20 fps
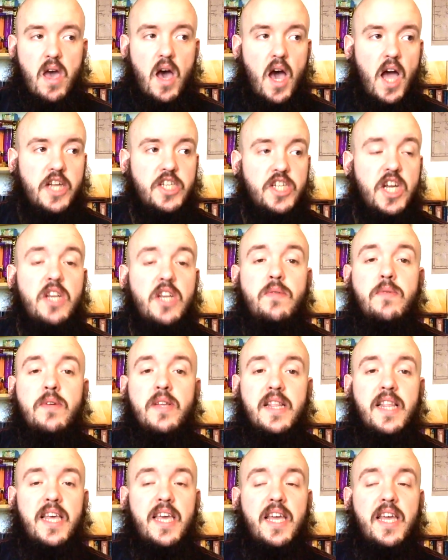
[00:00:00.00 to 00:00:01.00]
I
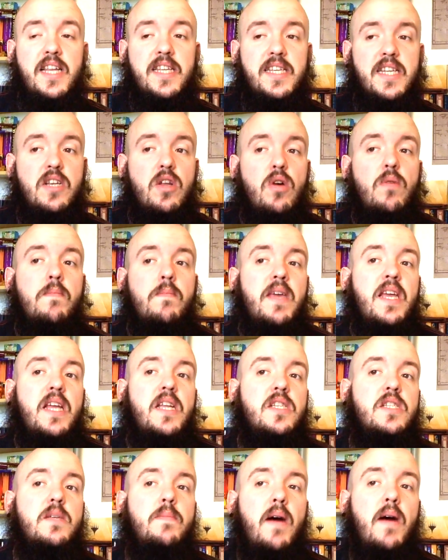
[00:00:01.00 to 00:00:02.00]
genuinely did not
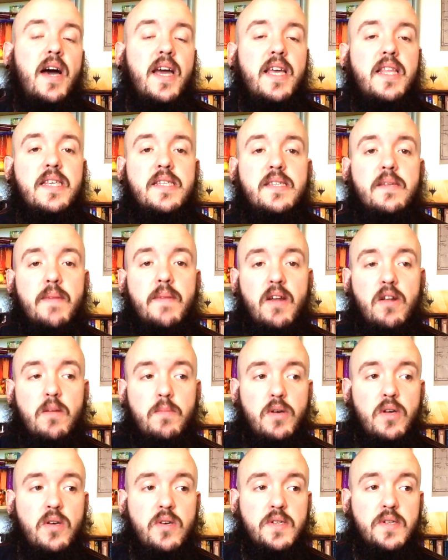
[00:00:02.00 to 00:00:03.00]
mean to buy this amount of
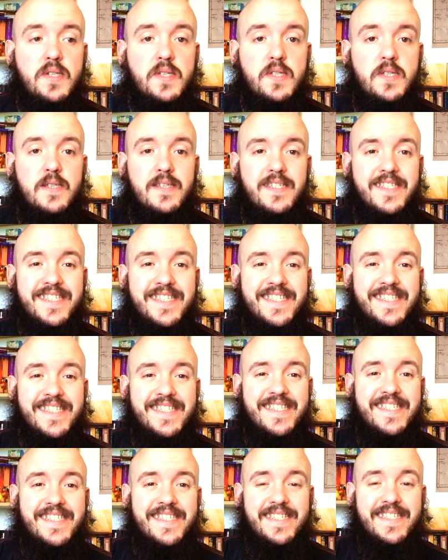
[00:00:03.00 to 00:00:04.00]
books,
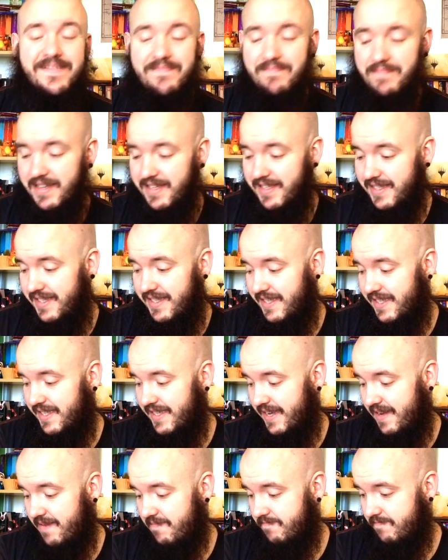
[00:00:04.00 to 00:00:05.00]
but
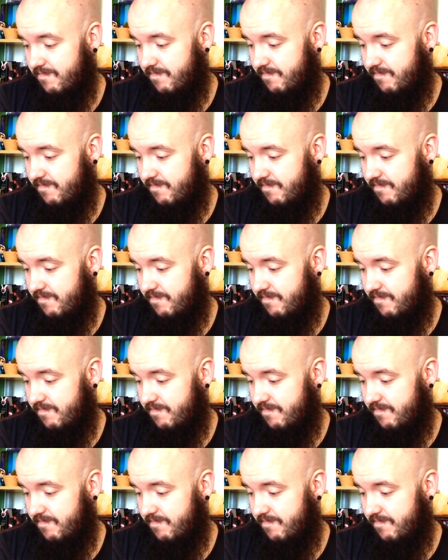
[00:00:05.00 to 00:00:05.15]
the